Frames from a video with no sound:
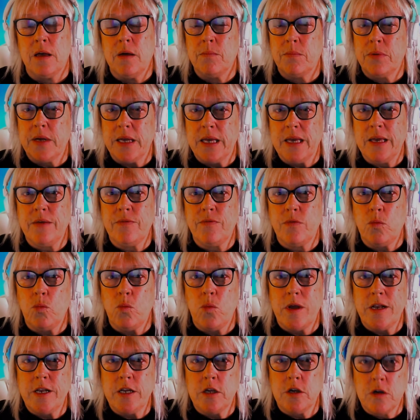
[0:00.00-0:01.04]
But even
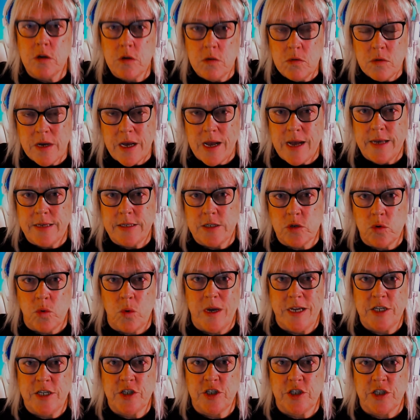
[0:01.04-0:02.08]
when you guys
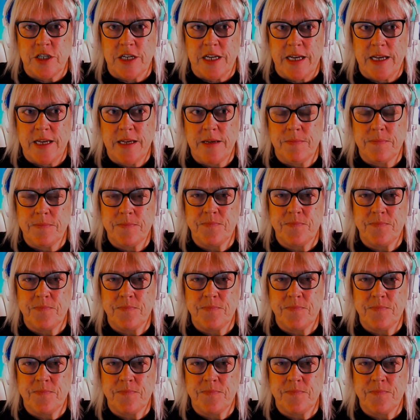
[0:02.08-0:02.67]
question it,